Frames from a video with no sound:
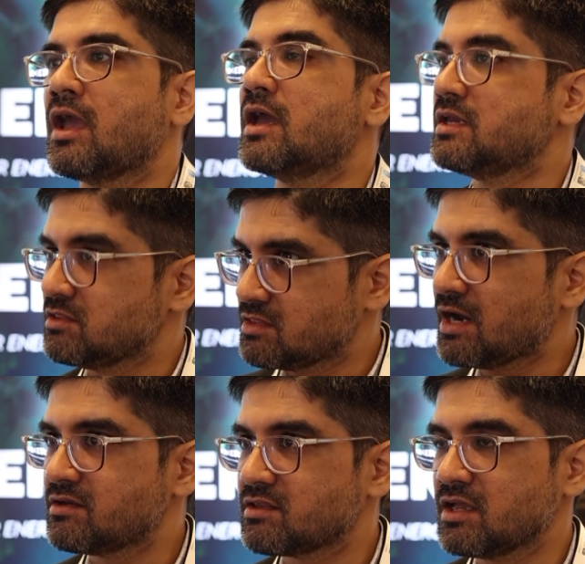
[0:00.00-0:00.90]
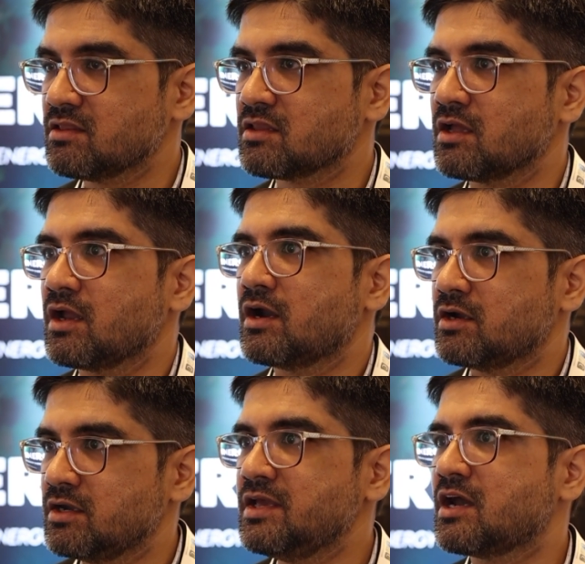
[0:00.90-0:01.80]
And in that sense,
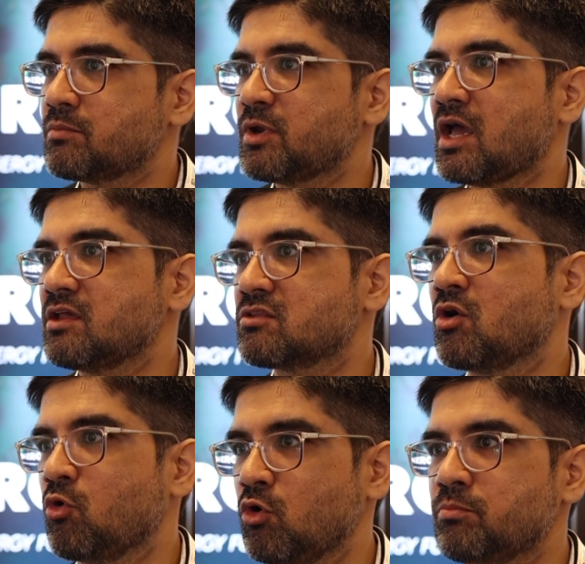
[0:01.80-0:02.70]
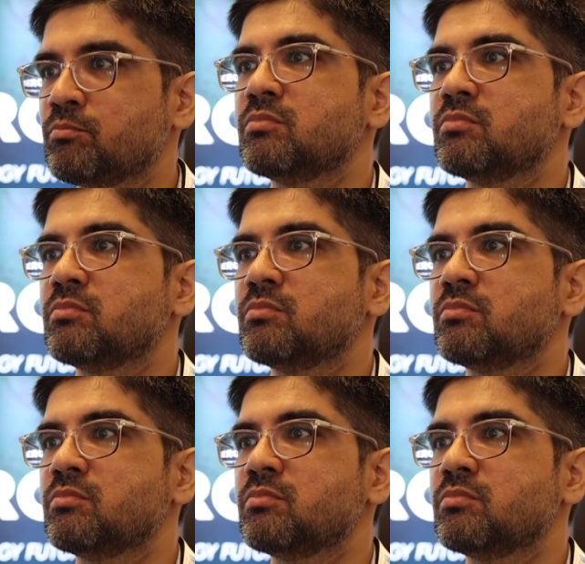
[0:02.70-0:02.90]
decarbonize the whole